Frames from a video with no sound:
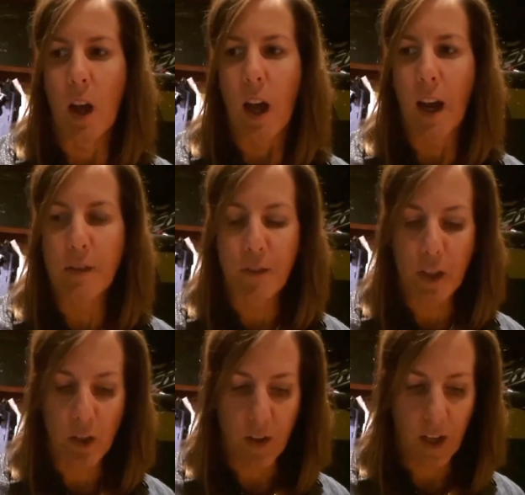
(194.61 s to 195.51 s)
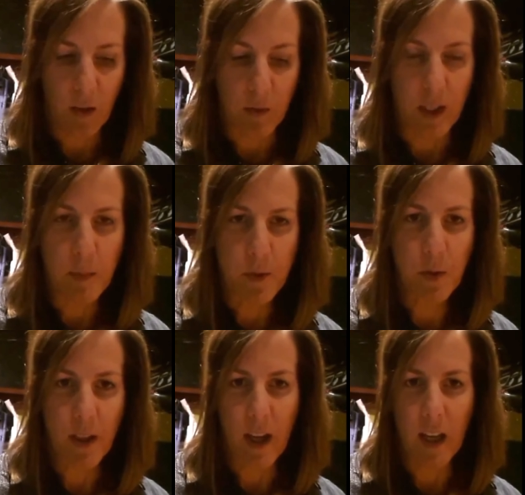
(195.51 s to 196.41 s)
I figured that I would keep
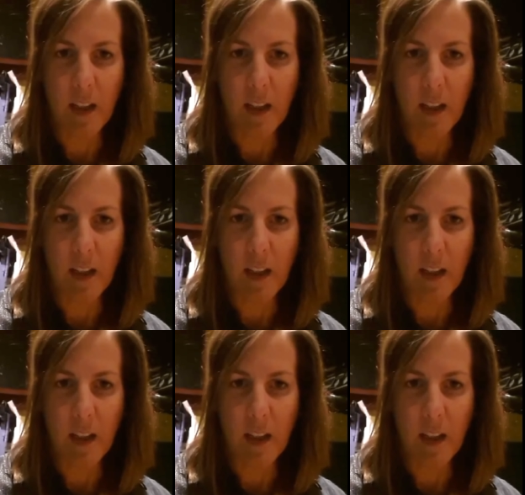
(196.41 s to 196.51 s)
doing that,